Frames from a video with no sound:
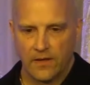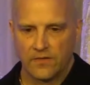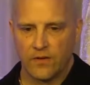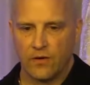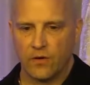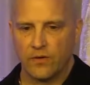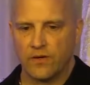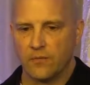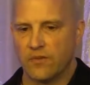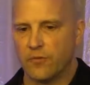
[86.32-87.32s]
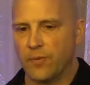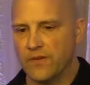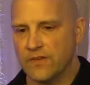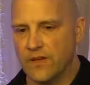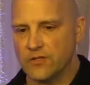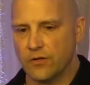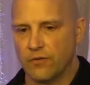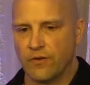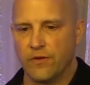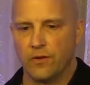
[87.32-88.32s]
So in terms of a presentation
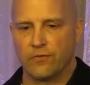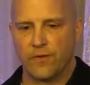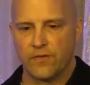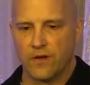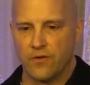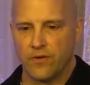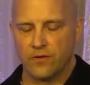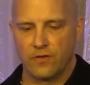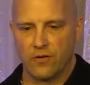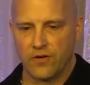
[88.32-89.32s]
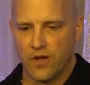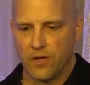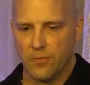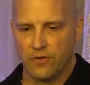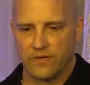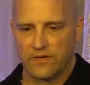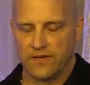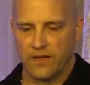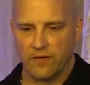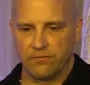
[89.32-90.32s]
overview, first off, I'll talk about
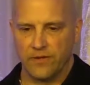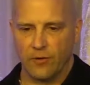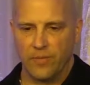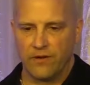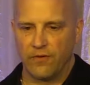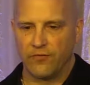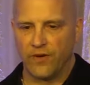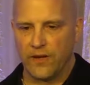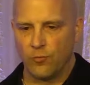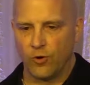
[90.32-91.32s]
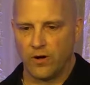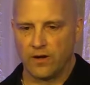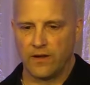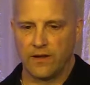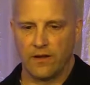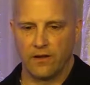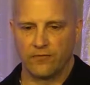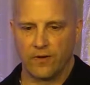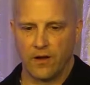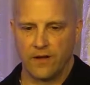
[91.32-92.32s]
a bit of a framework
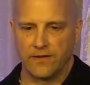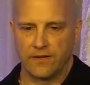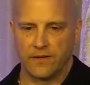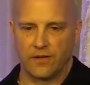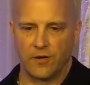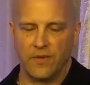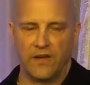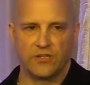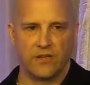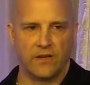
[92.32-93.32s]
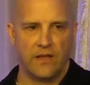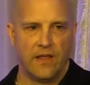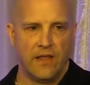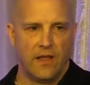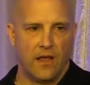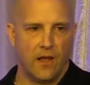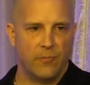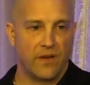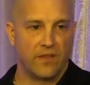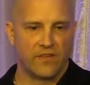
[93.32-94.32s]
for content determination, a
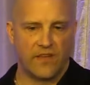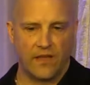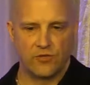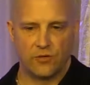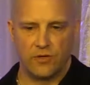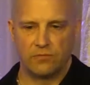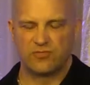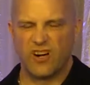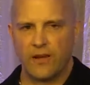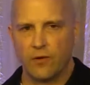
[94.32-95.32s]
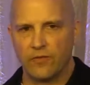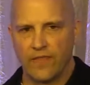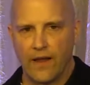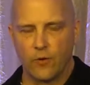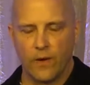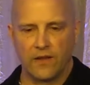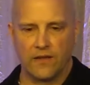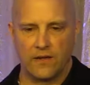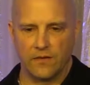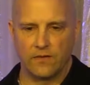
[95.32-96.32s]
bit of the schedule, try and go over that
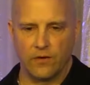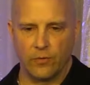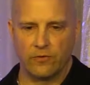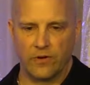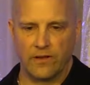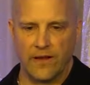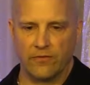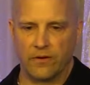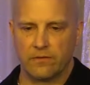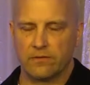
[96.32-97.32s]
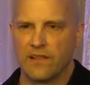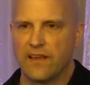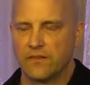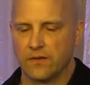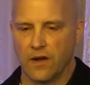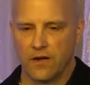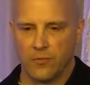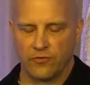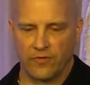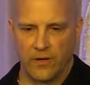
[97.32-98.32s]
quickly because no one really ever likes to talk
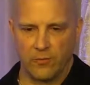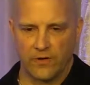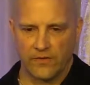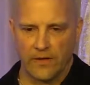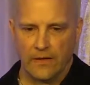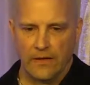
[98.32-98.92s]
about frameworks.